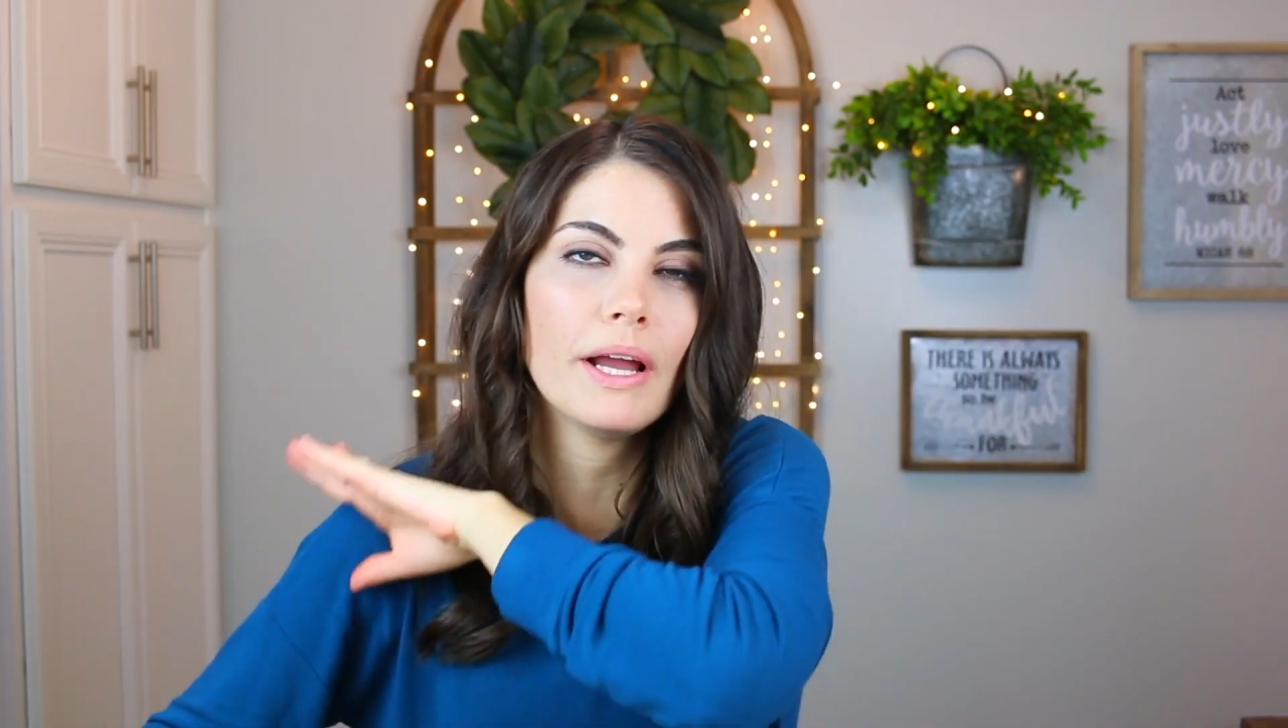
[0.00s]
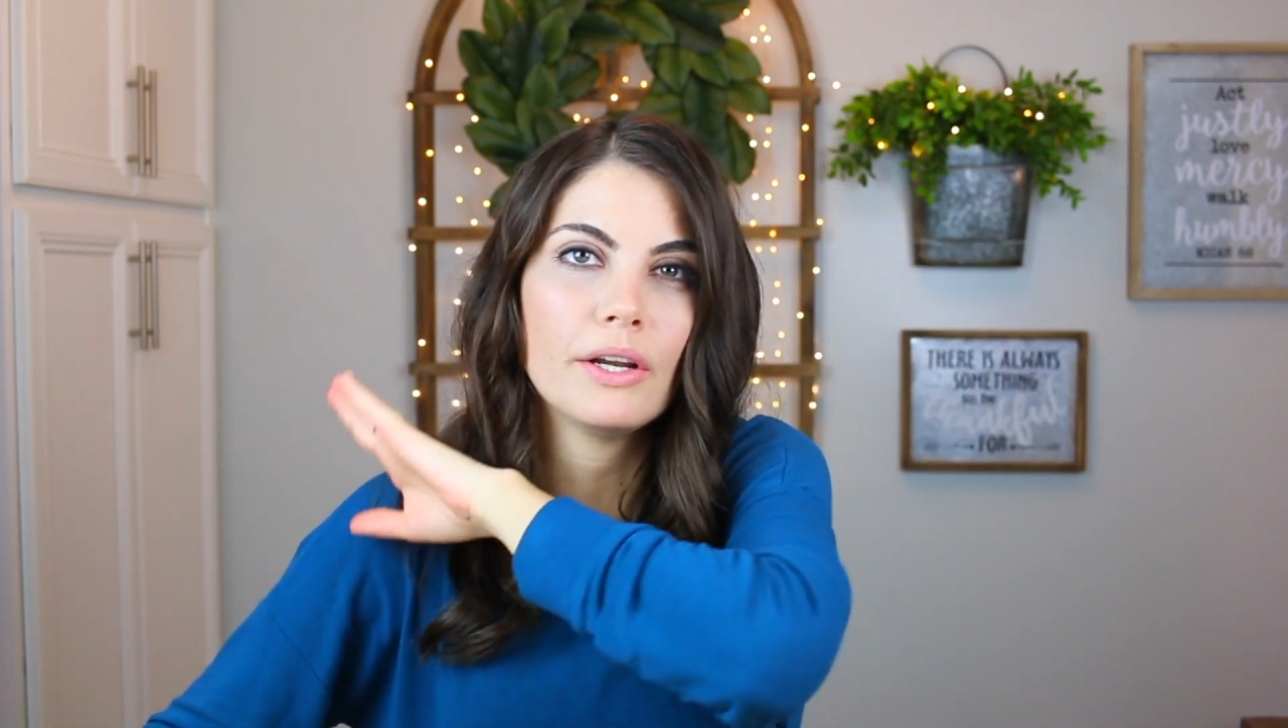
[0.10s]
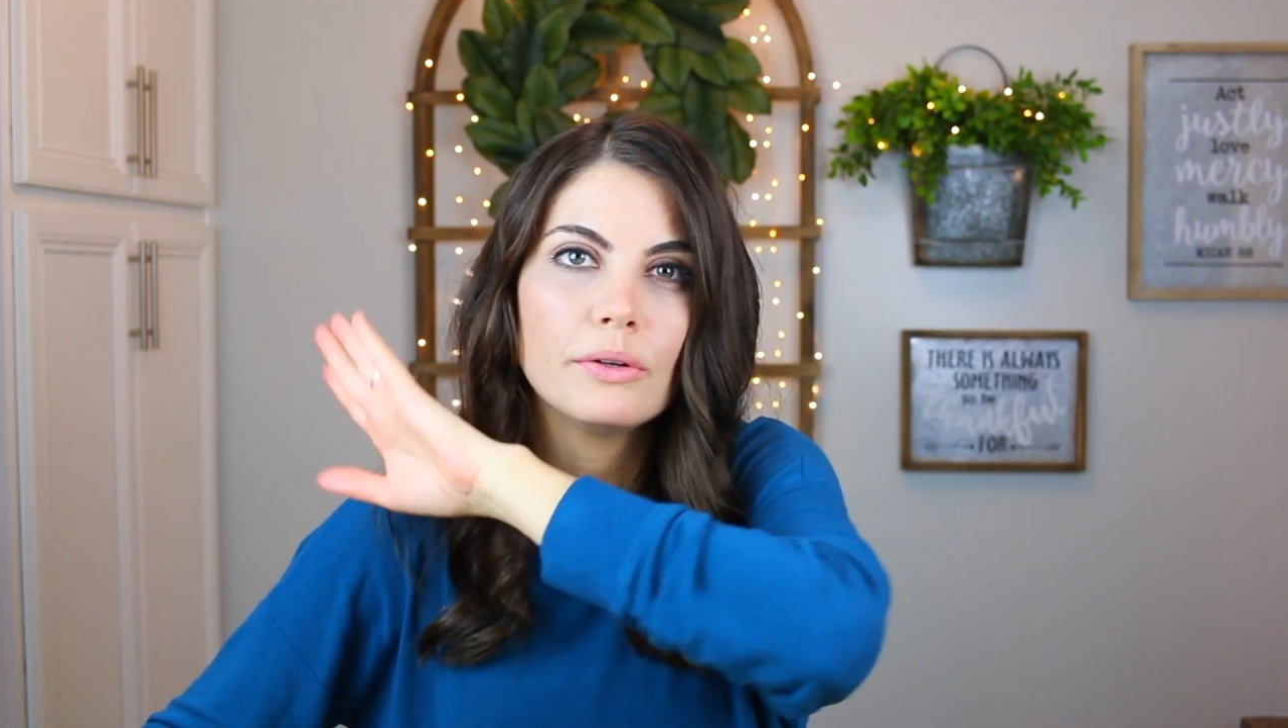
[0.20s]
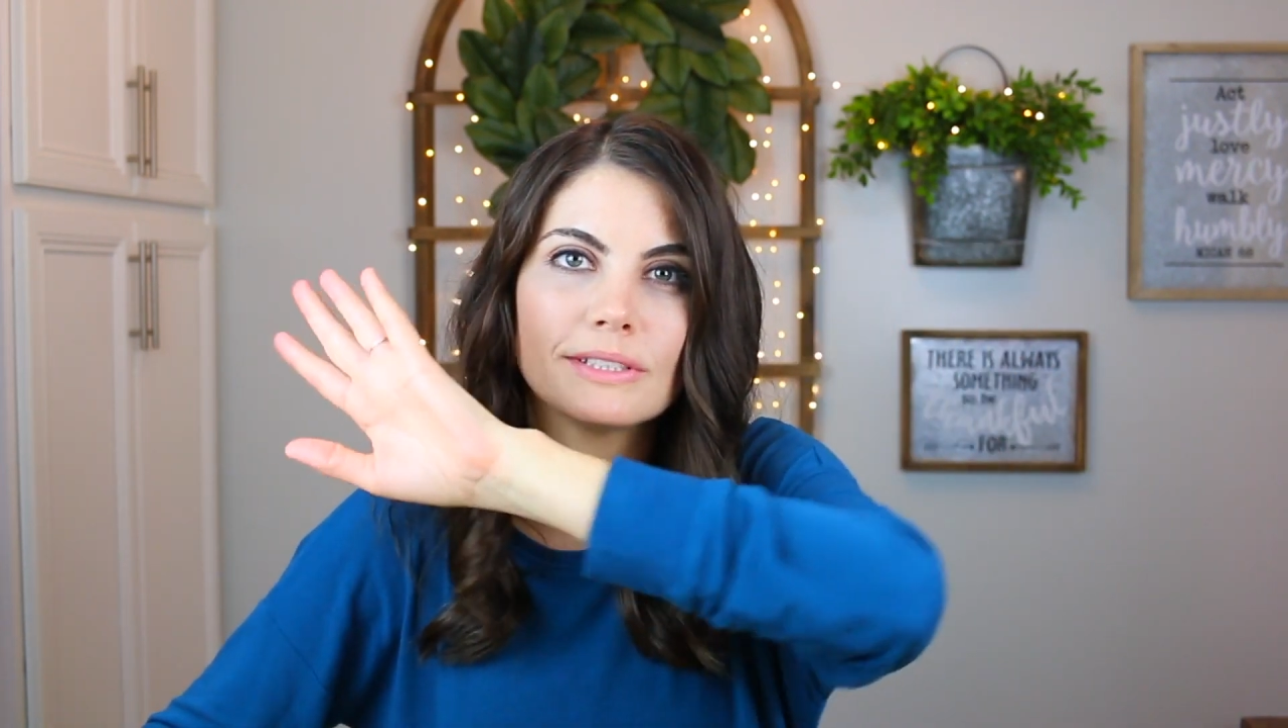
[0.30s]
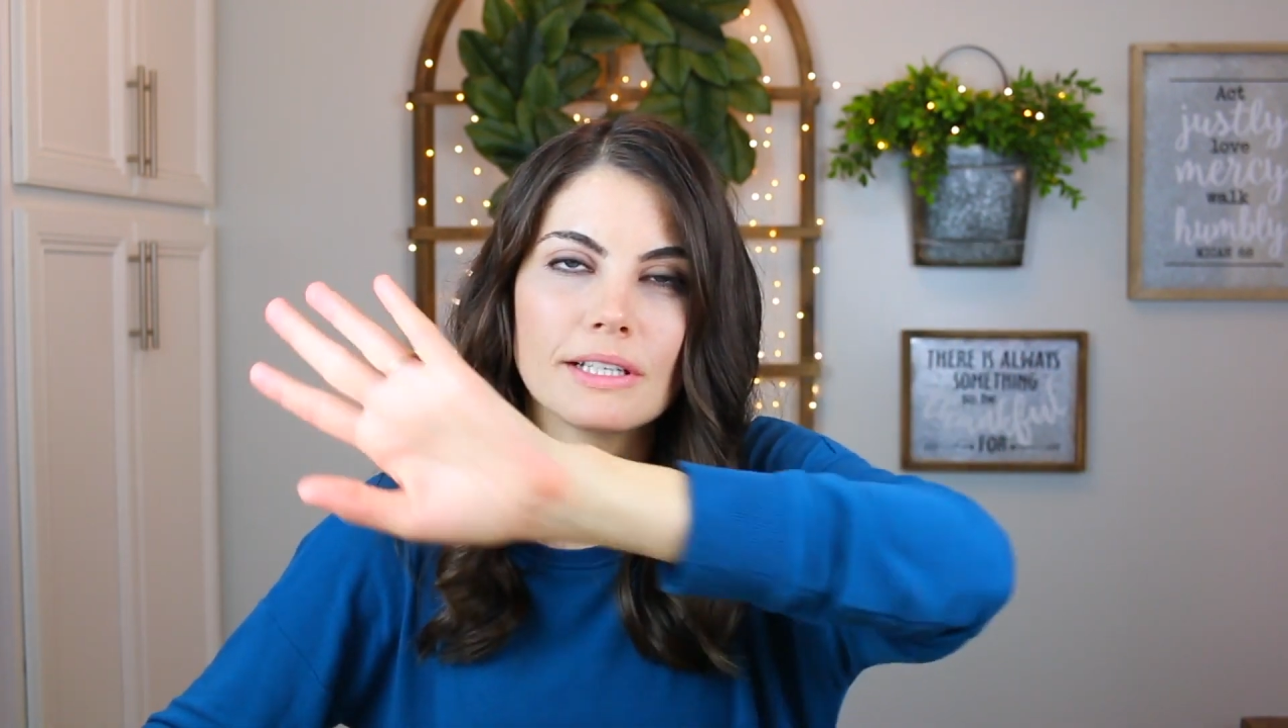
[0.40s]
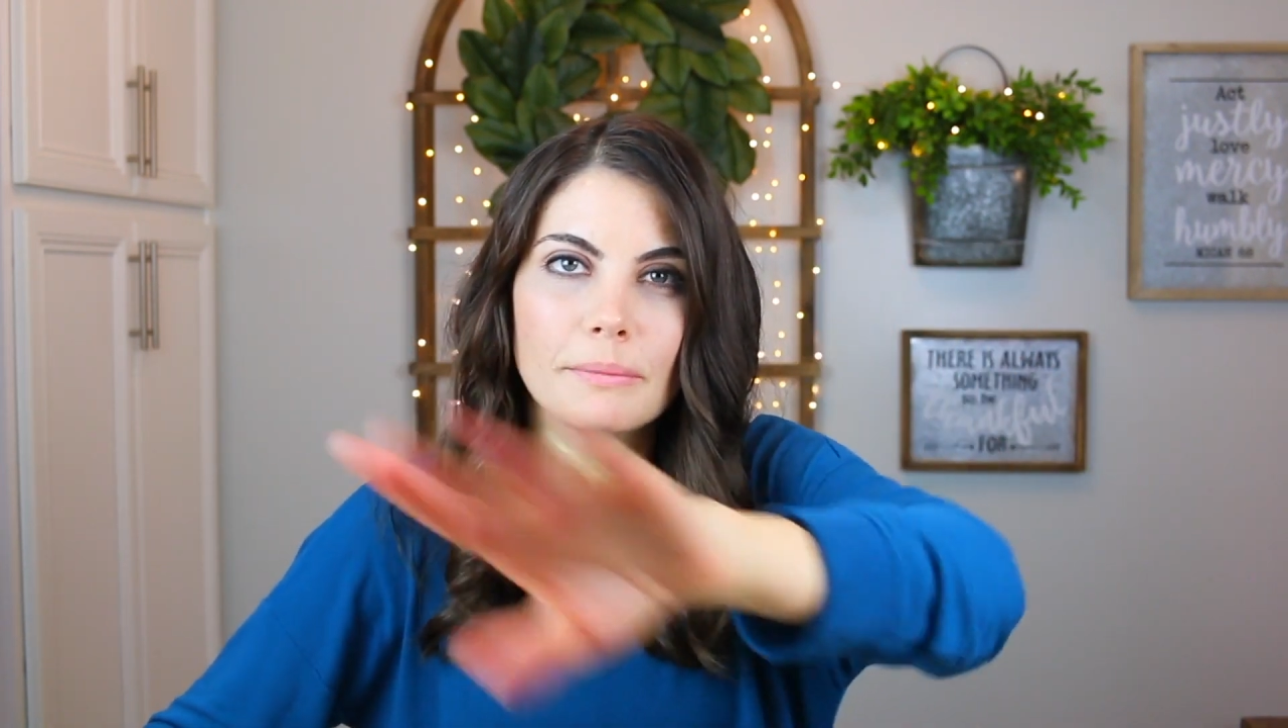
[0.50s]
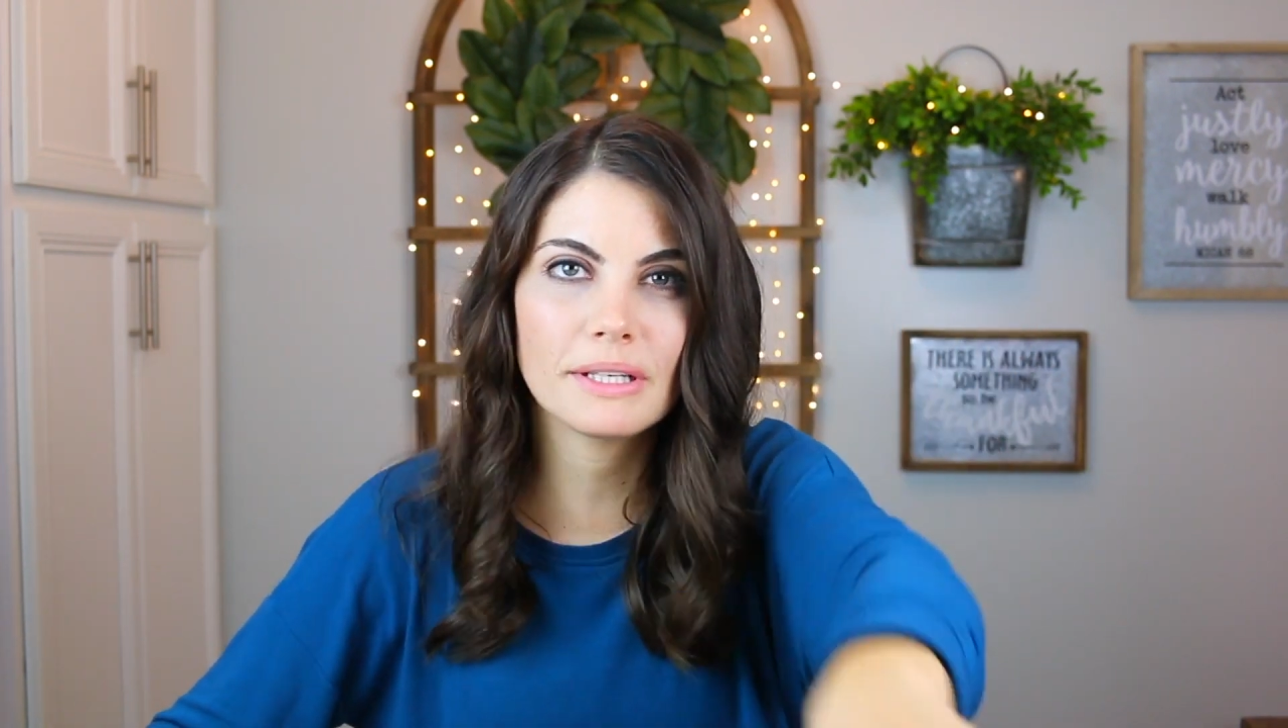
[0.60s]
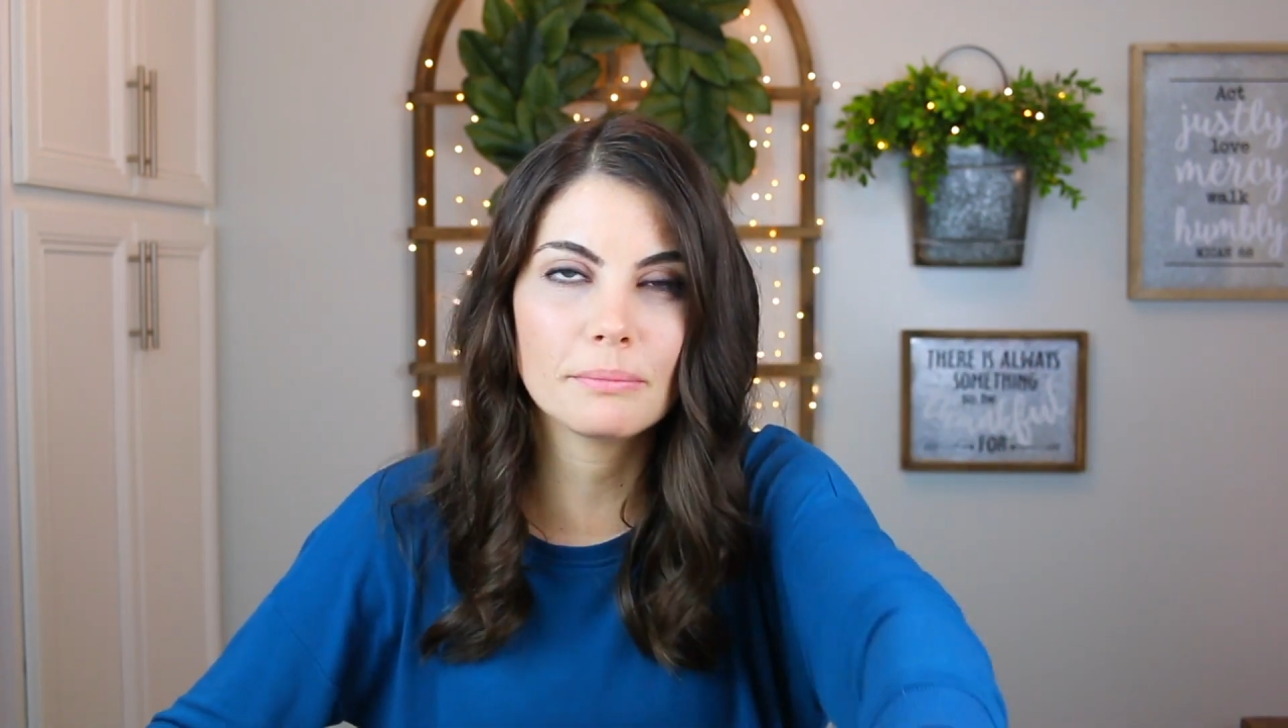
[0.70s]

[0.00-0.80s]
I know it's gonna be